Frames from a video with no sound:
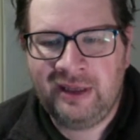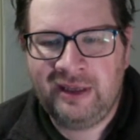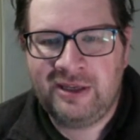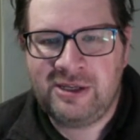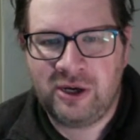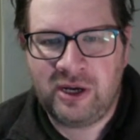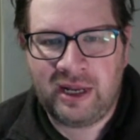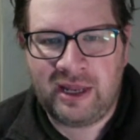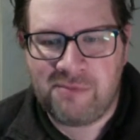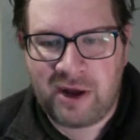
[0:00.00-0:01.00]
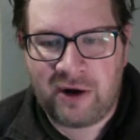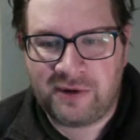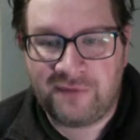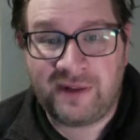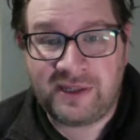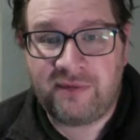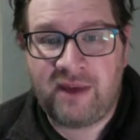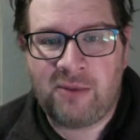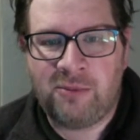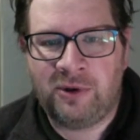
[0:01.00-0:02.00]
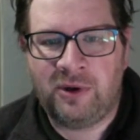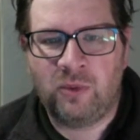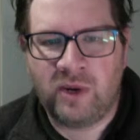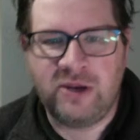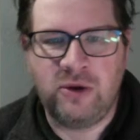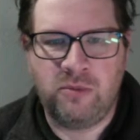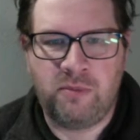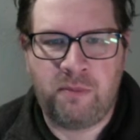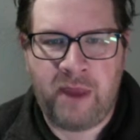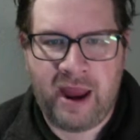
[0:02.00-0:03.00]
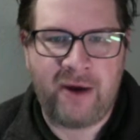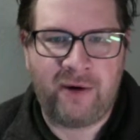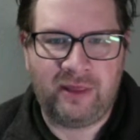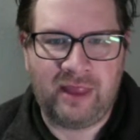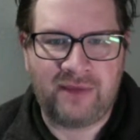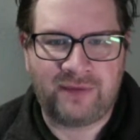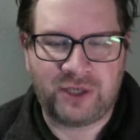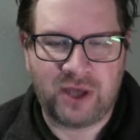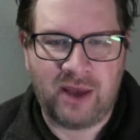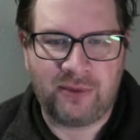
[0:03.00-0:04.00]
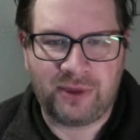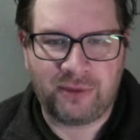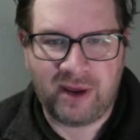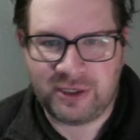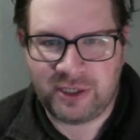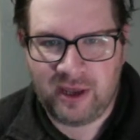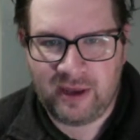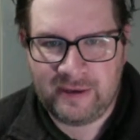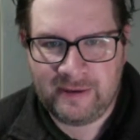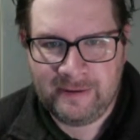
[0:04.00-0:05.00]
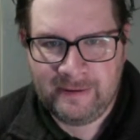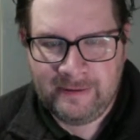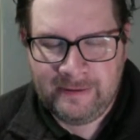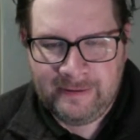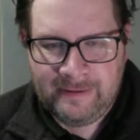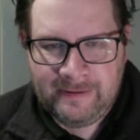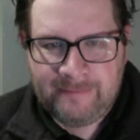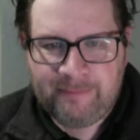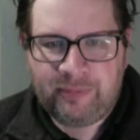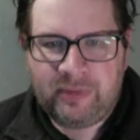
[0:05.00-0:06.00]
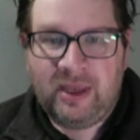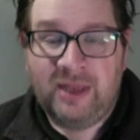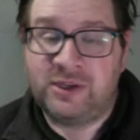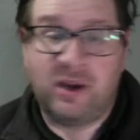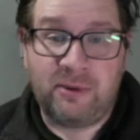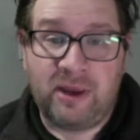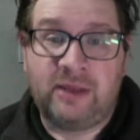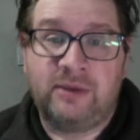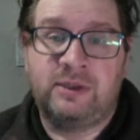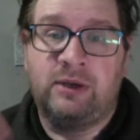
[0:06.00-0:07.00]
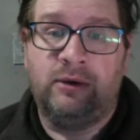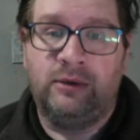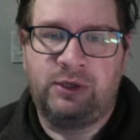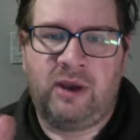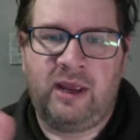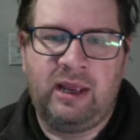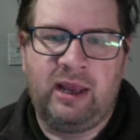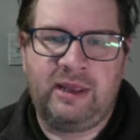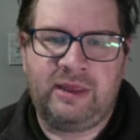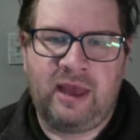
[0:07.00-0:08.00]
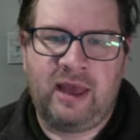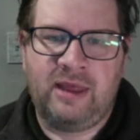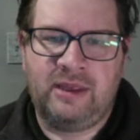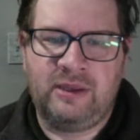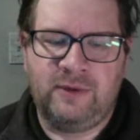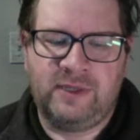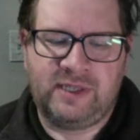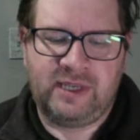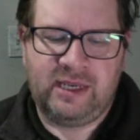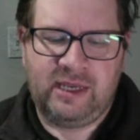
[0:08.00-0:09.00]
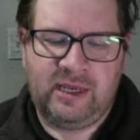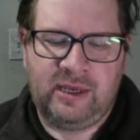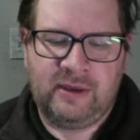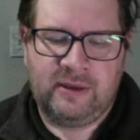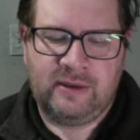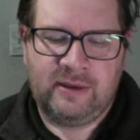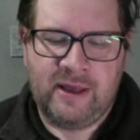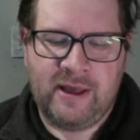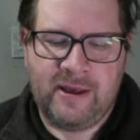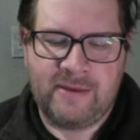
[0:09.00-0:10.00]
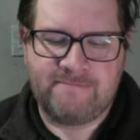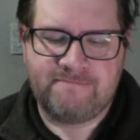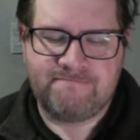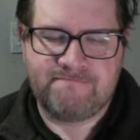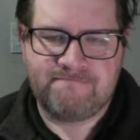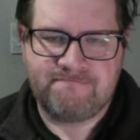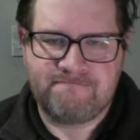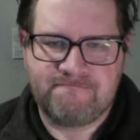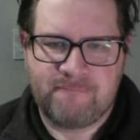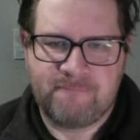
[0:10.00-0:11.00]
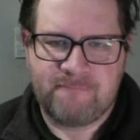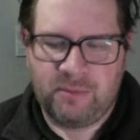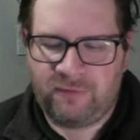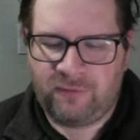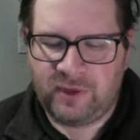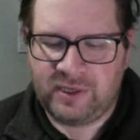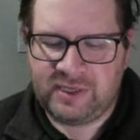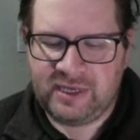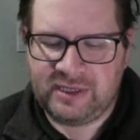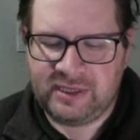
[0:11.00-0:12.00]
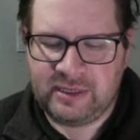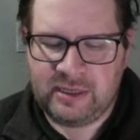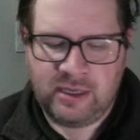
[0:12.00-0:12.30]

you're going to get better defensive output when you pair a left shot with a right shot. And so anyway, so I thought that you would see before the season,